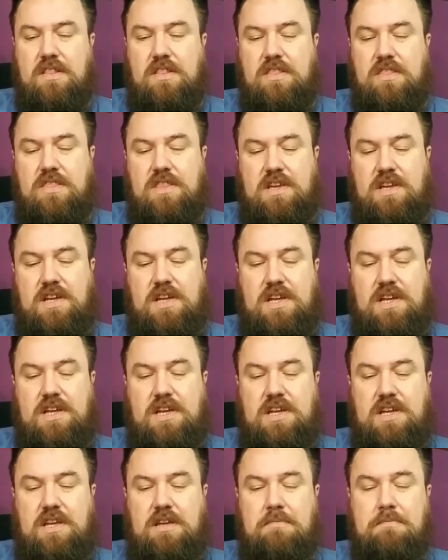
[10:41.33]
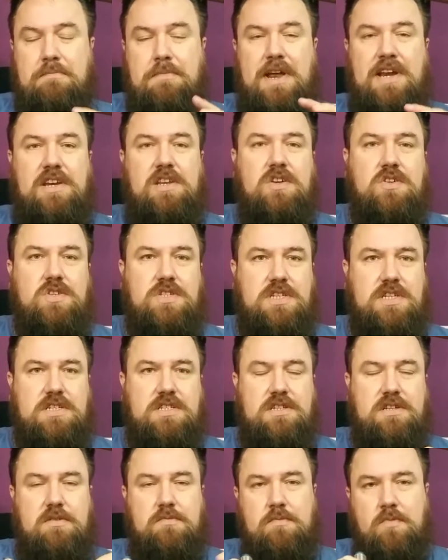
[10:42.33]
The menu
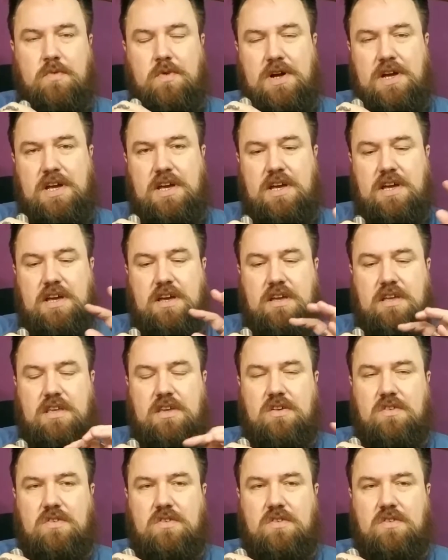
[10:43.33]
system where